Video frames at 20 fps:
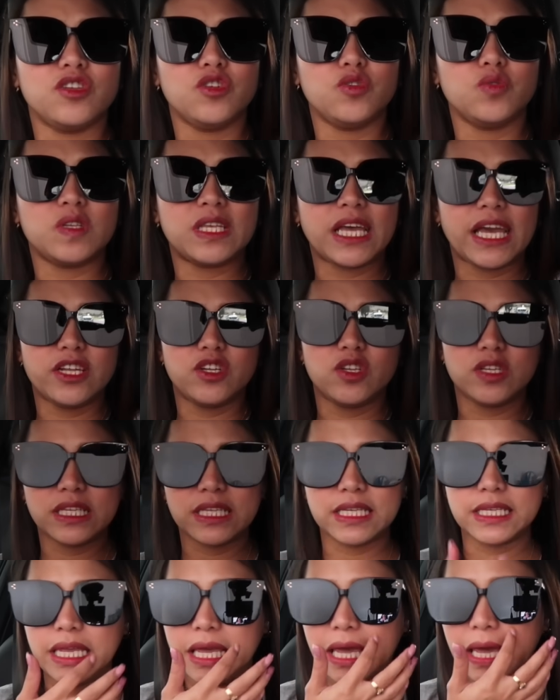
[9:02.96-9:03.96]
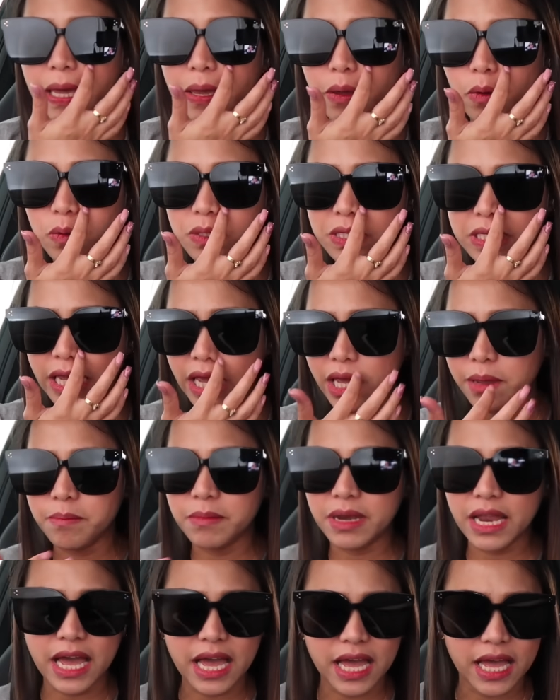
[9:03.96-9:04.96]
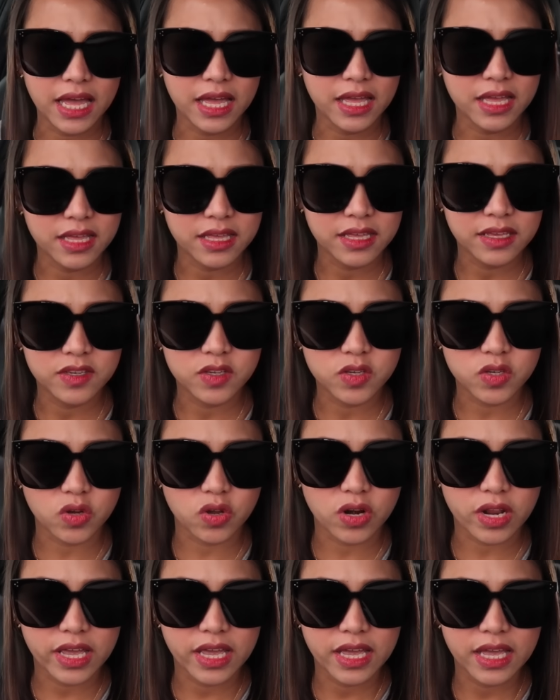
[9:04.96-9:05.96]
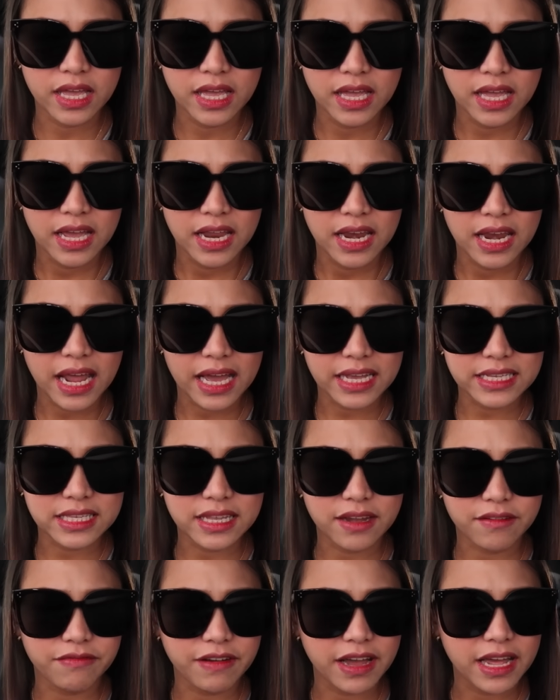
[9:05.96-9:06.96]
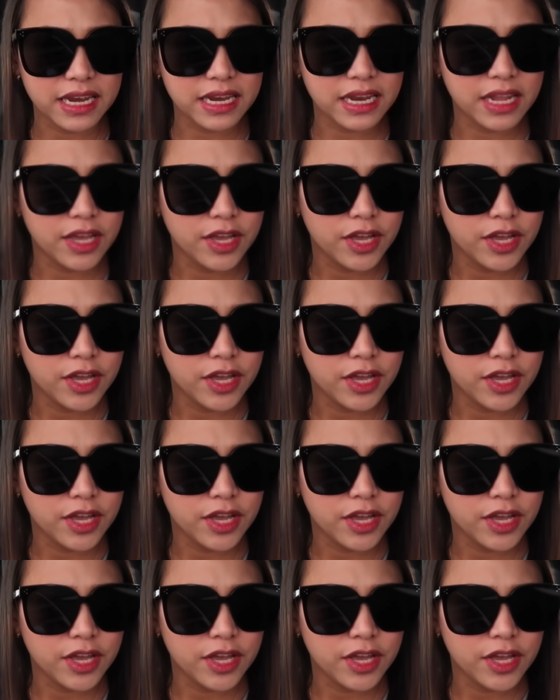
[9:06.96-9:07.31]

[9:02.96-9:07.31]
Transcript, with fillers: news agency, yung same na. Sorry. Lakas ng fan.